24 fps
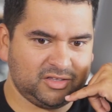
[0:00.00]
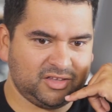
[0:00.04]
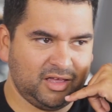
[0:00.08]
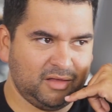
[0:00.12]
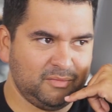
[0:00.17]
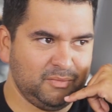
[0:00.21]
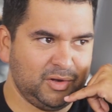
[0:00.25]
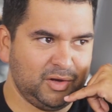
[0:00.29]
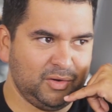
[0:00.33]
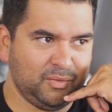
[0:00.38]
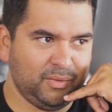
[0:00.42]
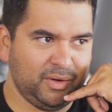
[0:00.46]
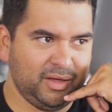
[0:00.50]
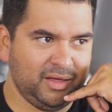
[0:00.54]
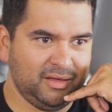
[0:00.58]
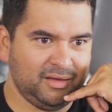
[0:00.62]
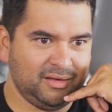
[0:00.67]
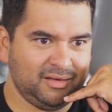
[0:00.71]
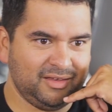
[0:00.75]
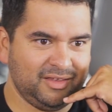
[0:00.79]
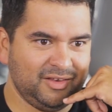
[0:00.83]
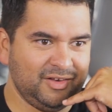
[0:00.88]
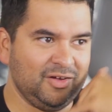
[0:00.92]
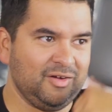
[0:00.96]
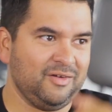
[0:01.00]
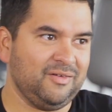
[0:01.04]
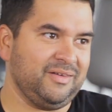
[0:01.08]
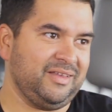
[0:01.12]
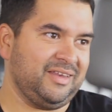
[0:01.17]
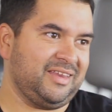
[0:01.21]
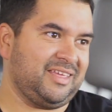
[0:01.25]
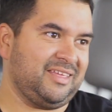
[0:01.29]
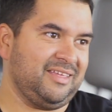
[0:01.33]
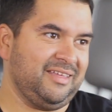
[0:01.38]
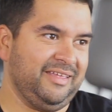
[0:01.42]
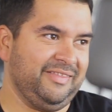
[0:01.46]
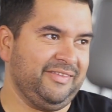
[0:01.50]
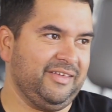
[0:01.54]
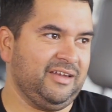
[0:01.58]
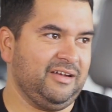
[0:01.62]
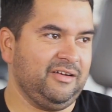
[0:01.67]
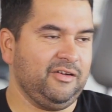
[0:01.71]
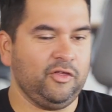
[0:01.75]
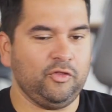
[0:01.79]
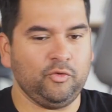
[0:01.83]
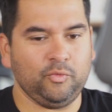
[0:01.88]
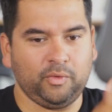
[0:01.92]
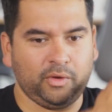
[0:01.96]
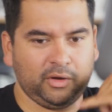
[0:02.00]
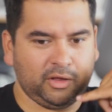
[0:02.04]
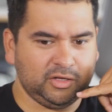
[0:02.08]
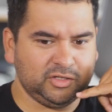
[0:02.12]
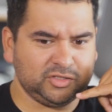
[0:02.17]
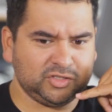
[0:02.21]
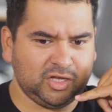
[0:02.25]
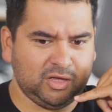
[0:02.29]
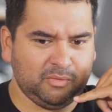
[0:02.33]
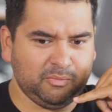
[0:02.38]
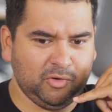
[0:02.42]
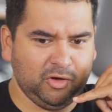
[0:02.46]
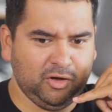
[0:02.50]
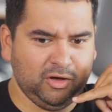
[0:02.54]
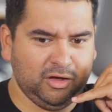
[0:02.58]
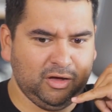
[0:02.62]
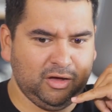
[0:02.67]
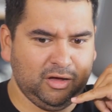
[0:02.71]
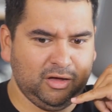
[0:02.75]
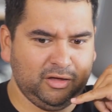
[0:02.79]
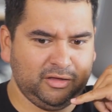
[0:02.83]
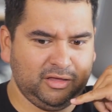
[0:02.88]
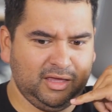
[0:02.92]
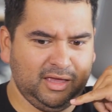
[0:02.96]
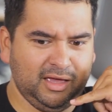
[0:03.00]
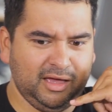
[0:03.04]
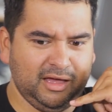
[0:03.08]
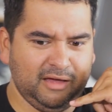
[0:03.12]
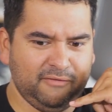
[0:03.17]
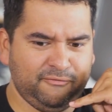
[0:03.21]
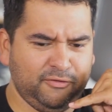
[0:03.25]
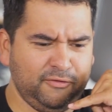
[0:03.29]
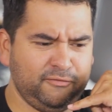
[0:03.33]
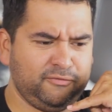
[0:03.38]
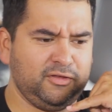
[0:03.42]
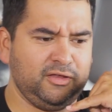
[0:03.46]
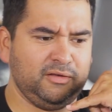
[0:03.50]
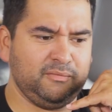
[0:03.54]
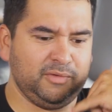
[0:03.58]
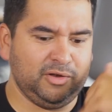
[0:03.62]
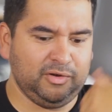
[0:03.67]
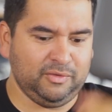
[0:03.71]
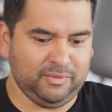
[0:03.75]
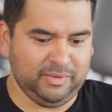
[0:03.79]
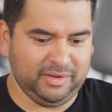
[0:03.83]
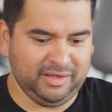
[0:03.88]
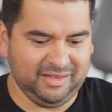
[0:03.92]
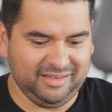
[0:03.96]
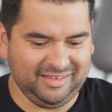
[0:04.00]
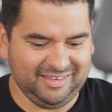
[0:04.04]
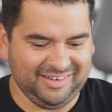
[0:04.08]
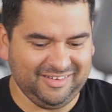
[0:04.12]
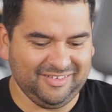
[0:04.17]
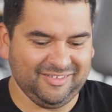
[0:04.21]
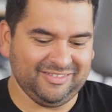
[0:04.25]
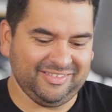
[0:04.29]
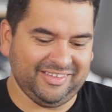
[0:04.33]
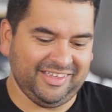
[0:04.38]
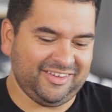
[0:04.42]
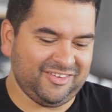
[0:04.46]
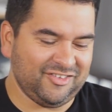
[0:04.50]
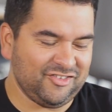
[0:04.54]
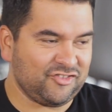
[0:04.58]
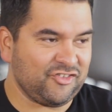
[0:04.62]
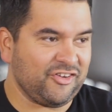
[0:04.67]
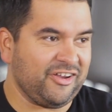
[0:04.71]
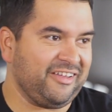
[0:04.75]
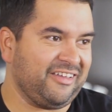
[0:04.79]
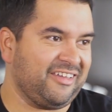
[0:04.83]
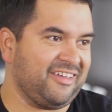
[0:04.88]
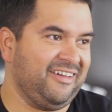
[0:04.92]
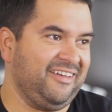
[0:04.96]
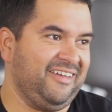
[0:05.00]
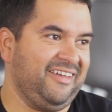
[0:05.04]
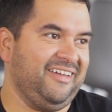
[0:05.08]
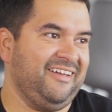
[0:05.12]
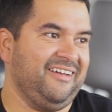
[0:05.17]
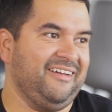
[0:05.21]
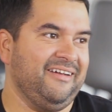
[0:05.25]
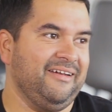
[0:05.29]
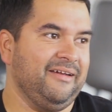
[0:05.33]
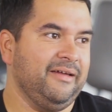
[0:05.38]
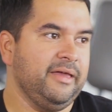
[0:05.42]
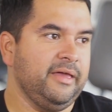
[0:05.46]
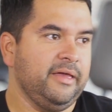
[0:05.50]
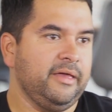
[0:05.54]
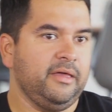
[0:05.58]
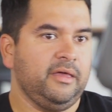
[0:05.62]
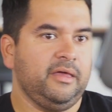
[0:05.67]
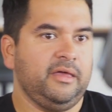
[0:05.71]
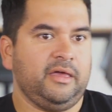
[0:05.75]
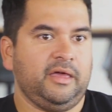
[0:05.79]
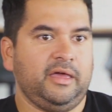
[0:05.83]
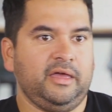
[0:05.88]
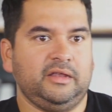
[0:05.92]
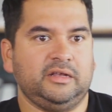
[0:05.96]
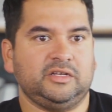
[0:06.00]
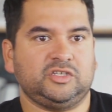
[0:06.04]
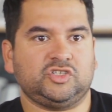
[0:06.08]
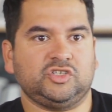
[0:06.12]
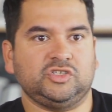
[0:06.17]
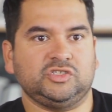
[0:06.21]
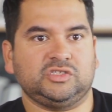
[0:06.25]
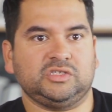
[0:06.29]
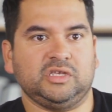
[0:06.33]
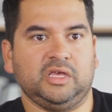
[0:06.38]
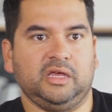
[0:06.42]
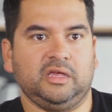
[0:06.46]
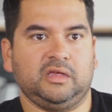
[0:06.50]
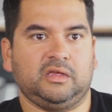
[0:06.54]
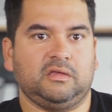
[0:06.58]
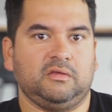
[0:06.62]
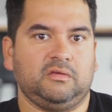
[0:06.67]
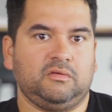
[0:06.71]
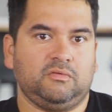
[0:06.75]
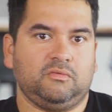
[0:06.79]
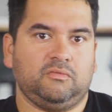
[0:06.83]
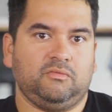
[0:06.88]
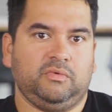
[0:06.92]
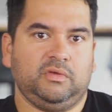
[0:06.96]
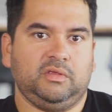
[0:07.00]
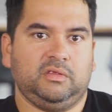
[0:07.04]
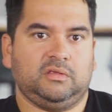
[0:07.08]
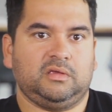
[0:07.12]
10-minute wait, you know? And then another one comes up, yeah, 15-minute wait, you know? And like you're trying to cut hair. and it's just like we